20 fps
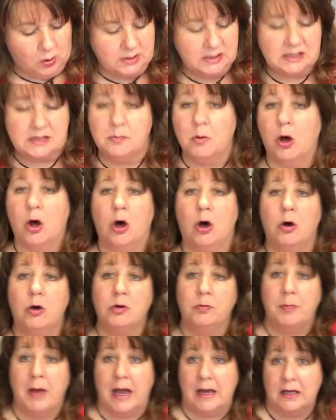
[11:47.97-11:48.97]

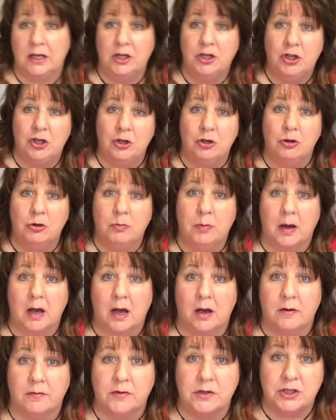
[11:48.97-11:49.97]
small packing cube
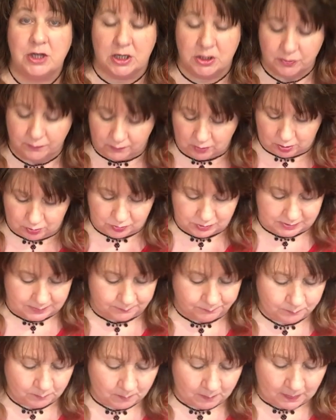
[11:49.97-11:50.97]
of a change of clothes.
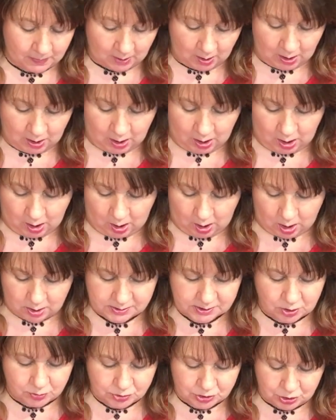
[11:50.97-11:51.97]

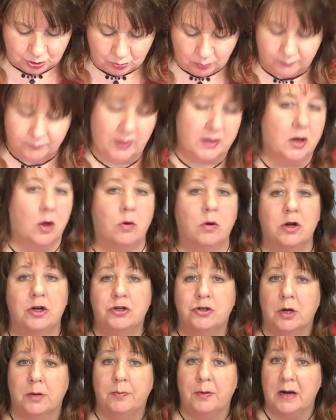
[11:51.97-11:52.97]
Also too, if I go on a
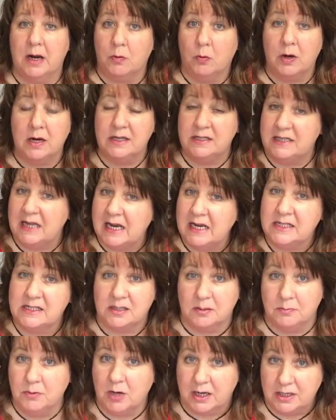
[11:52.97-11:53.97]
trip and I want to take
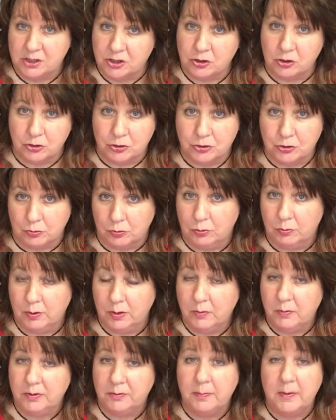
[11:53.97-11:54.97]
some nicer
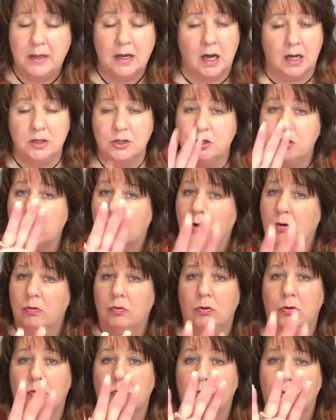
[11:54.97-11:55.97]
jewelry with me, I don't